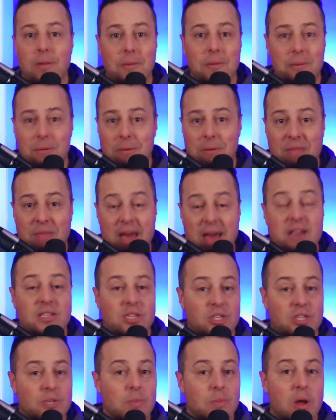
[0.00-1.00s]
That is a
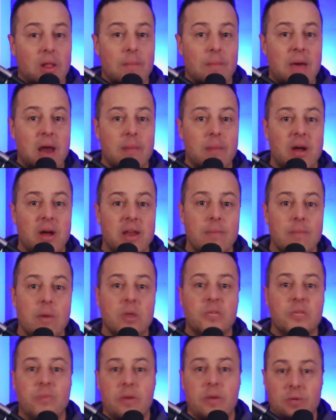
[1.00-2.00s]
small amount of money. Most
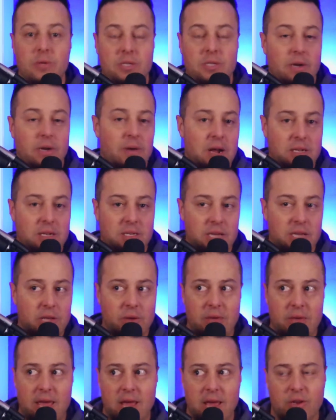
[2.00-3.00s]
people sit around and say you
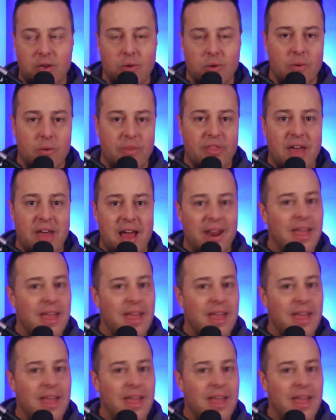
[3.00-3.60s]
can't do it with that.